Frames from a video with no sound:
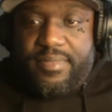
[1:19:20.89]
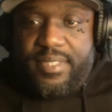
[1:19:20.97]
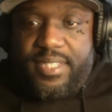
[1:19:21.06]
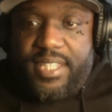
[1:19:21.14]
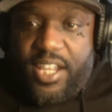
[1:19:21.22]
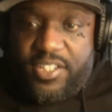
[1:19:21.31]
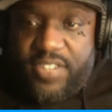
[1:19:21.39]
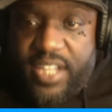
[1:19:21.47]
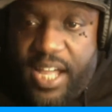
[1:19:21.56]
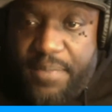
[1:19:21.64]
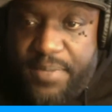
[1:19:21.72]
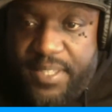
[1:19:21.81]
DeAndre
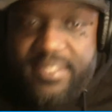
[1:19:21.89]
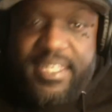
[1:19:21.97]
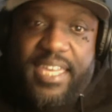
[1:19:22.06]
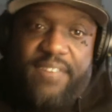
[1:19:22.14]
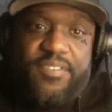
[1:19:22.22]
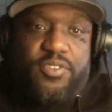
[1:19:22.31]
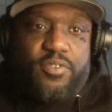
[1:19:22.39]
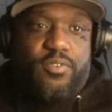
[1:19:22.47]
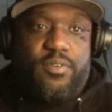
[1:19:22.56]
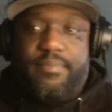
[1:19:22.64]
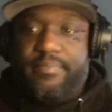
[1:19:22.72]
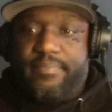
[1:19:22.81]
Hopkins, give it to
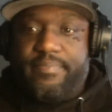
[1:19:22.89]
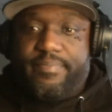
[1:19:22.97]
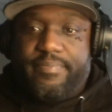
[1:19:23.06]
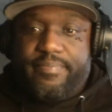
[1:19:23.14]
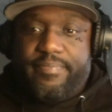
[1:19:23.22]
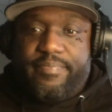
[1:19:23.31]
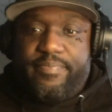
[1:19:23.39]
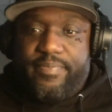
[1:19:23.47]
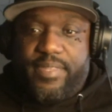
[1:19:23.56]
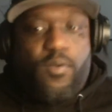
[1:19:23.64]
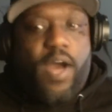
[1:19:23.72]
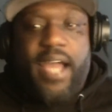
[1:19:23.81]
him.
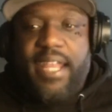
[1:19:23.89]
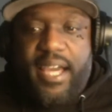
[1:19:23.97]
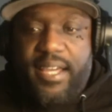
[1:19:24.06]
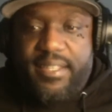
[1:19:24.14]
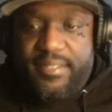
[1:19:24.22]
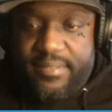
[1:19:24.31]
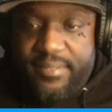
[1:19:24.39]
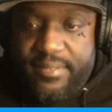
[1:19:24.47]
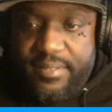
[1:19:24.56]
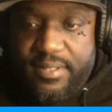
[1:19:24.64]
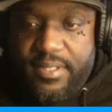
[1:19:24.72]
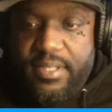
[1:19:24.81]
Why not?
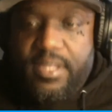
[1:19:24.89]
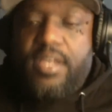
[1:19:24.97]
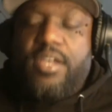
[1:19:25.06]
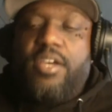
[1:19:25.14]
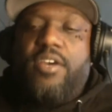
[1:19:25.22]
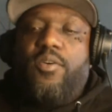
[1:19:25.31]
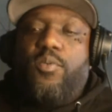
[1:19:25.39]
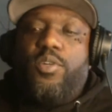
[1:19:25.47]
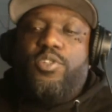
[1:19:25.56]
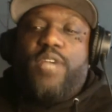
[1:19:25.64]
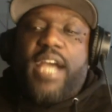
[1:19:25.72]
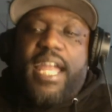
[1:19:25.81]

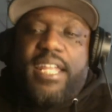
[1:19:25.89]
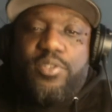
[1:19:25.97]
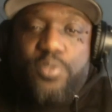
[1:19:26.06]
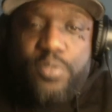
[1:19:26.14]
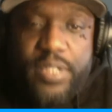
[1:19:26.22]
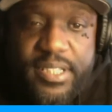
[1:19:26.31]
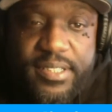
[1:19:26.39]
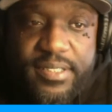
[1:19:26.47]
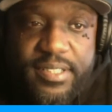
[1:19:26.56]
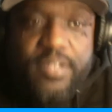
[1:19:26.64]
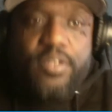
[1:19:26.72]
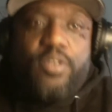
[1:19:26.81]
What you got to do
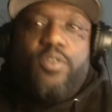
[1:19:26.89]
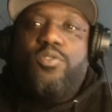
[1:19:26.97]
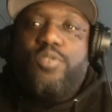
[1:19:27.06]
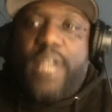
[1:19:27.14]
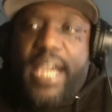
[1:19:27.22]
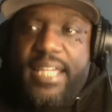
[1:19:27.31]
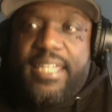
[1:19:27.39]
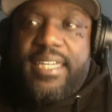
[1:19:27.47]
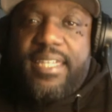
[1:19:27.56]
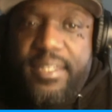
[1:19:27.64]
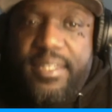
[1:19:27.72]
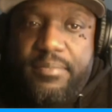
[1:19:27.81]
is you got to
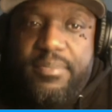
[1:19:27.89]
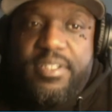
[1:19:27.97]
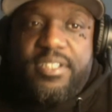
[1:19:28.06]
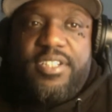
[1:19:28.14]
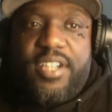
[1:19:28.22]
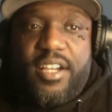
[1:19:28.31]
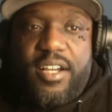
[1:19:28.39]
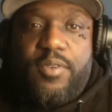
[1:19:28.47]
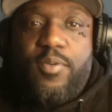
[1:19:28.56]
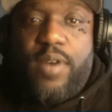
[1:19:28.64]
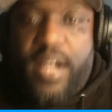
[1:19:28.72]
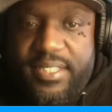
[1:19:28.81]
keep Deshaun
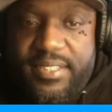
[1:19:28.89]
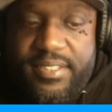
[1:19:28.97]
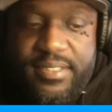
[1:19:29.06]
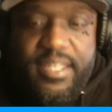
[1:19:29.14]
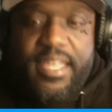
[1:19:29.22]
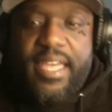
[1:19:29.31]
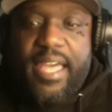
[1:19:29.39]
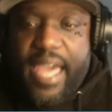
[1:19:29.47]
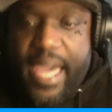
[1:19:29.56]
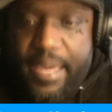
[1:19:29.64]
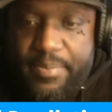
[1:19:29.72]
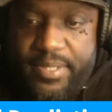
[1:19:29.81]
Watson
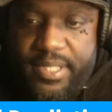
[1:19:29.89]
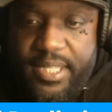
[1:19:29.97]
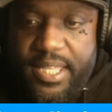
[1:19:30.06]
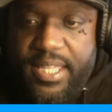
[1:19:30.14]
happy.